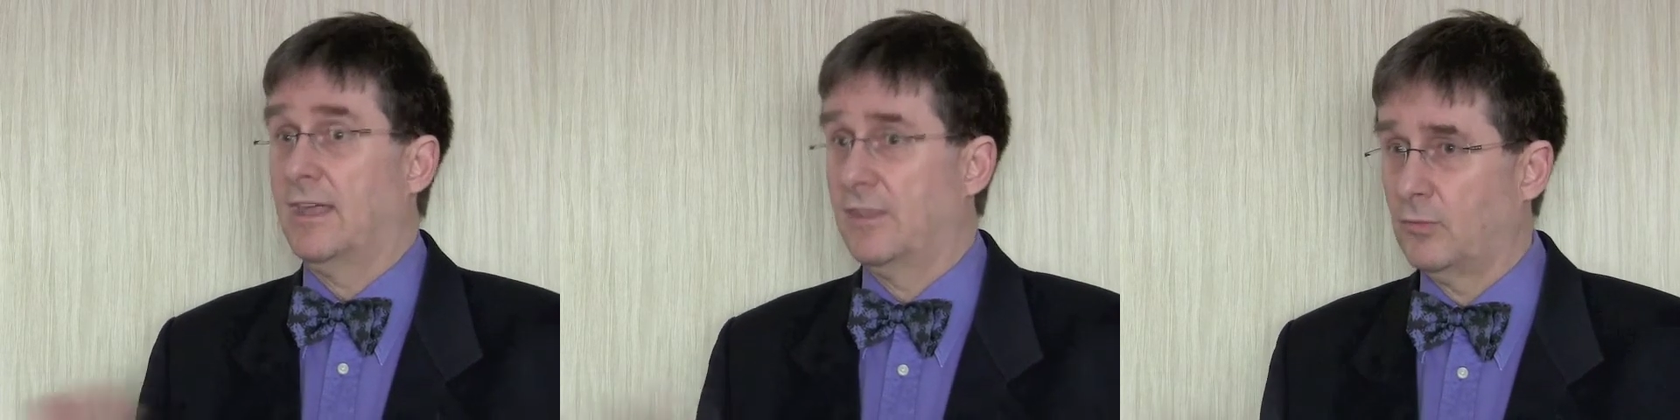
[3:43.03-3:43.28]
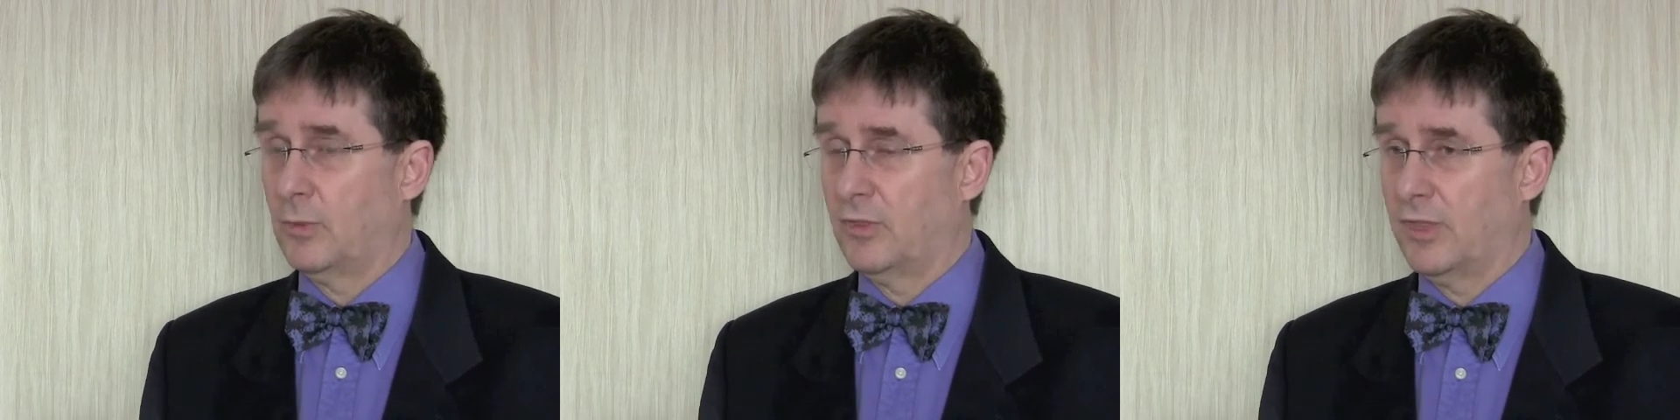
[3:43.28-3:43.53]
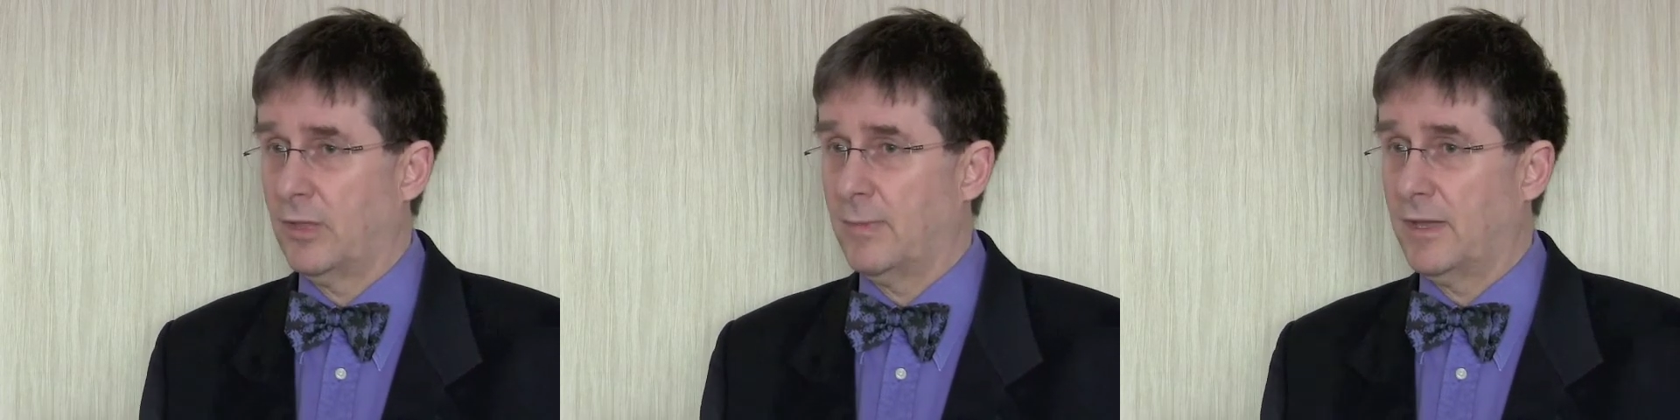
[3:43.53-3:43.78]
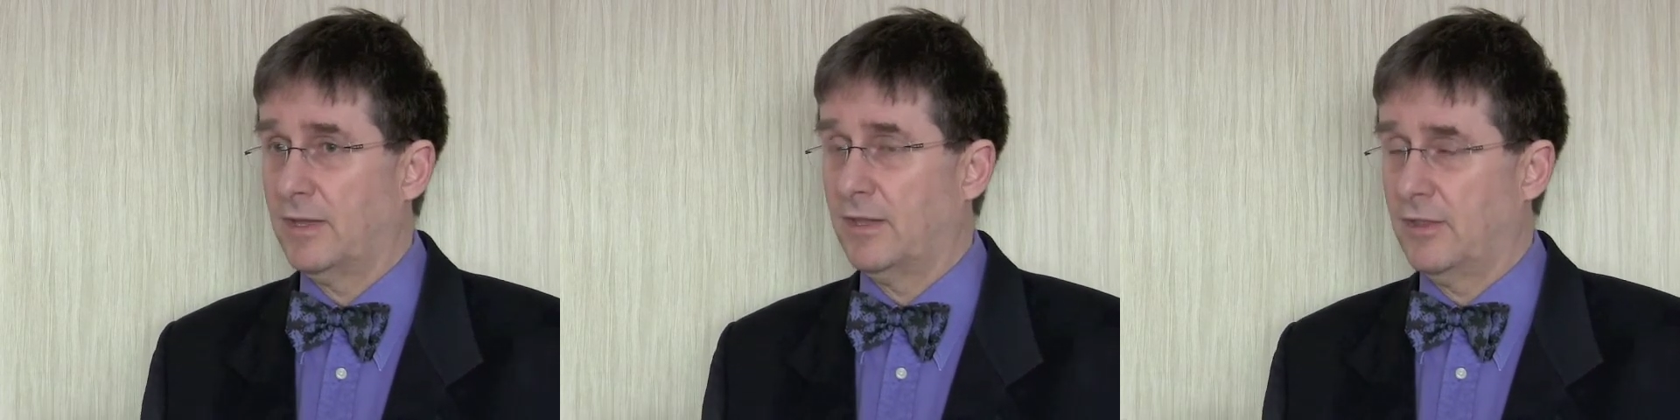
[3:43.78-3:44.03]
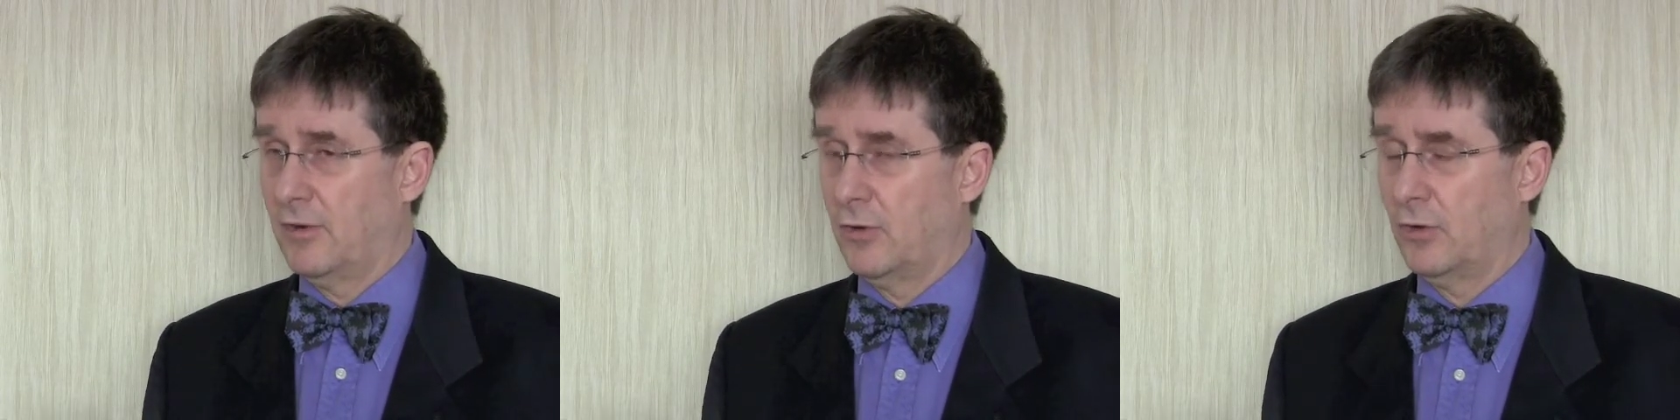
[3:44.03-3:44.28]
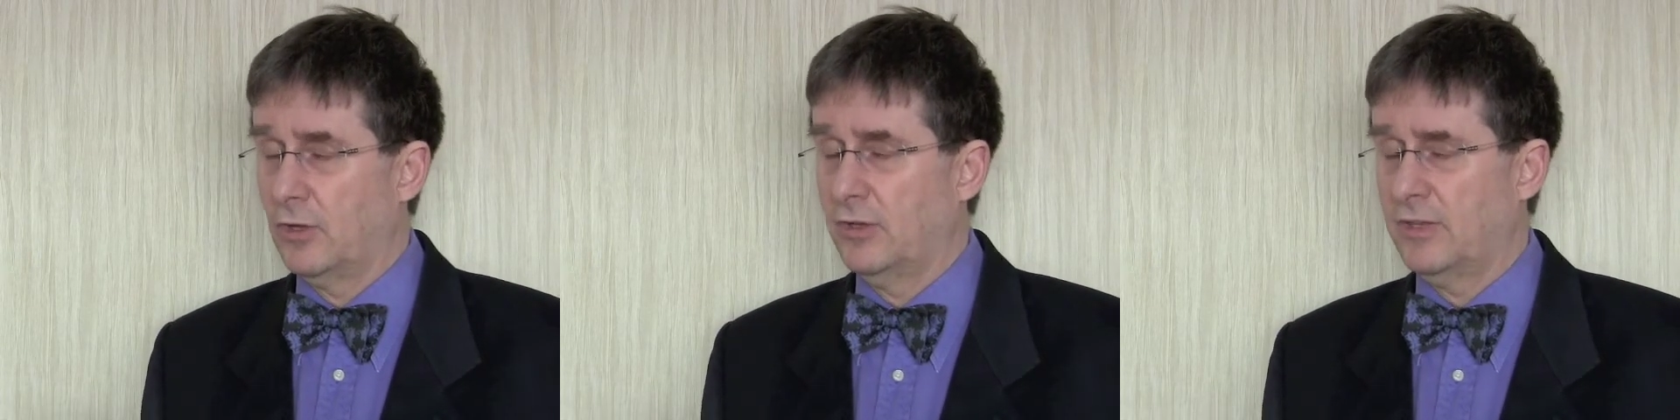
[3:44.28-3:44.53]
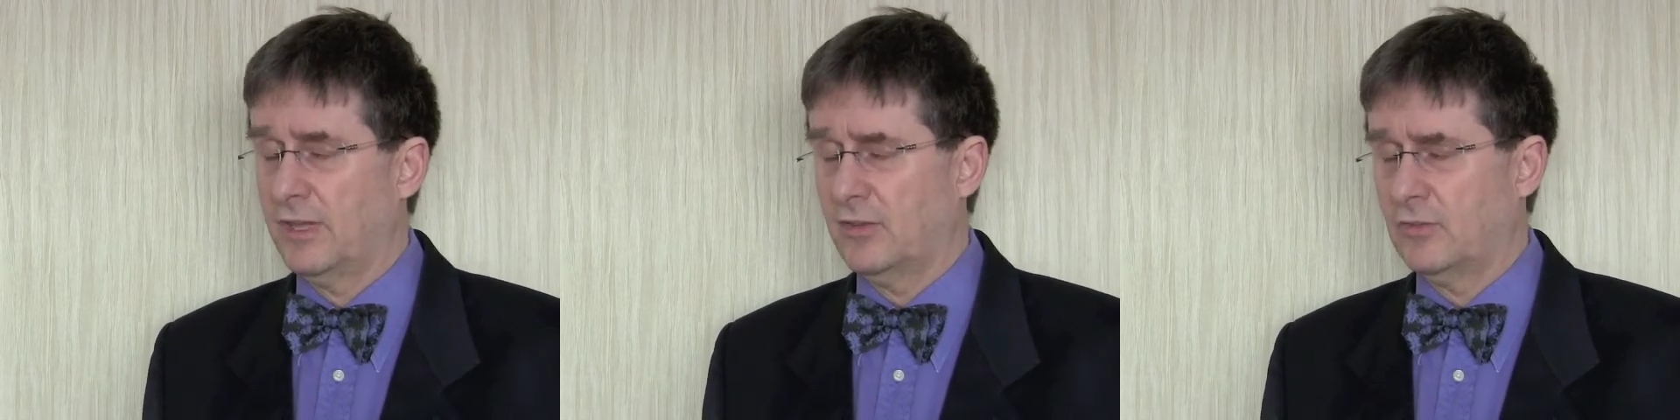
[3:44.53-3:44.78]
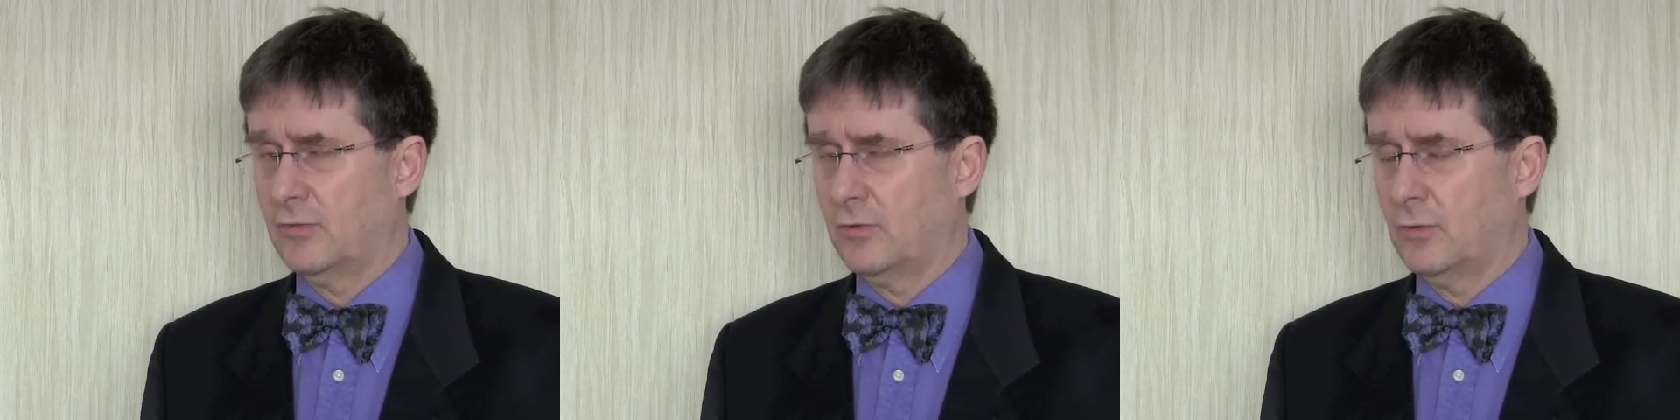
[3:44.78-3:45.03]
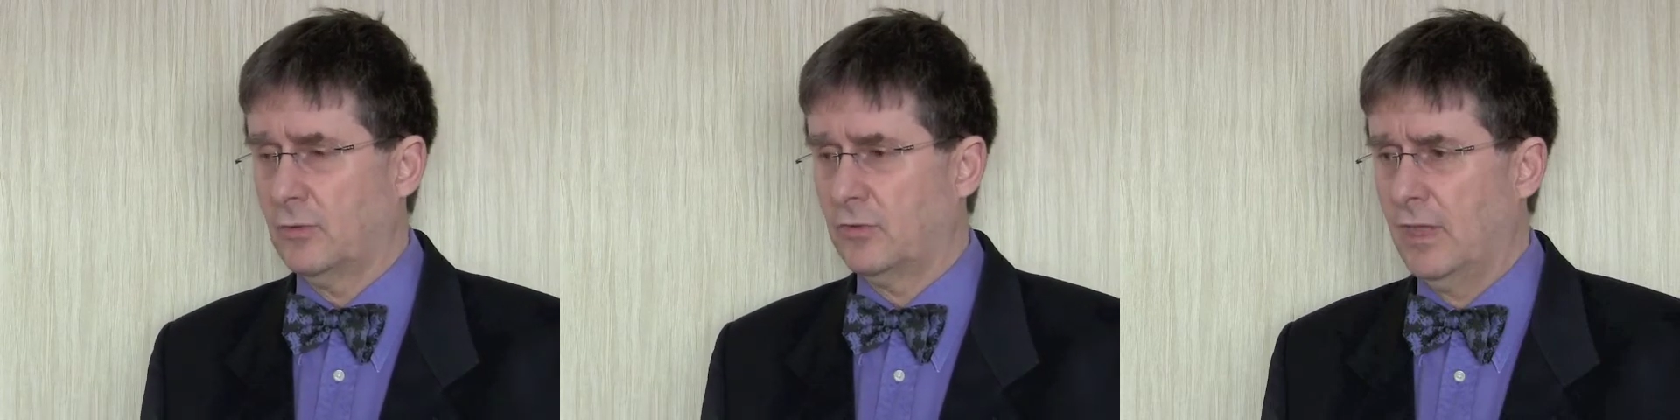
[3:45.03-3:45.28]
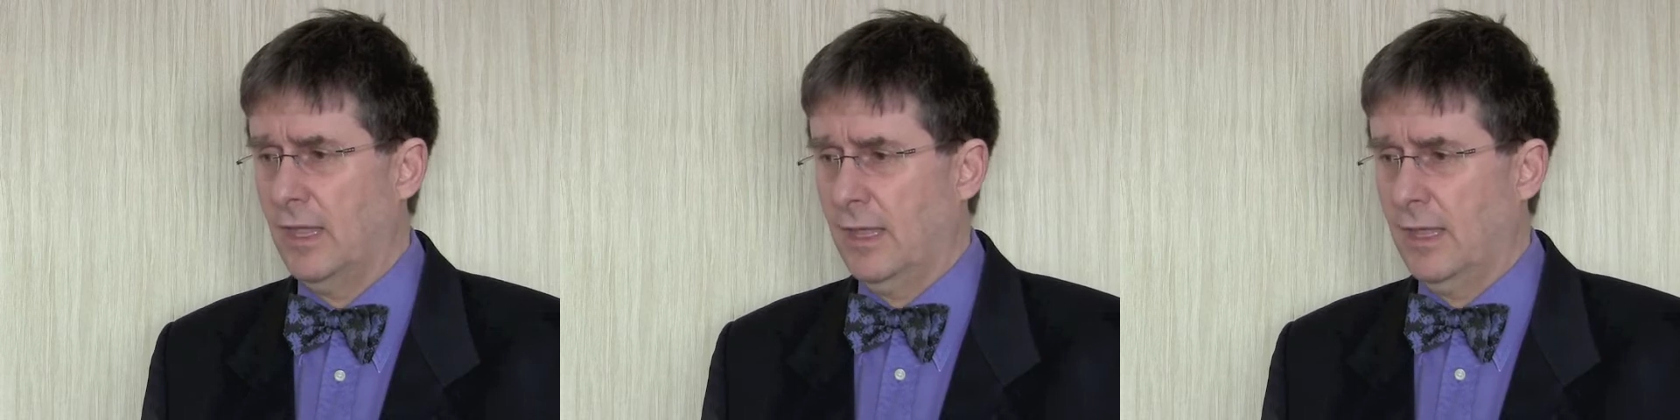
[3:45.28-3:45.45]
Others will think about it in their own context, of course.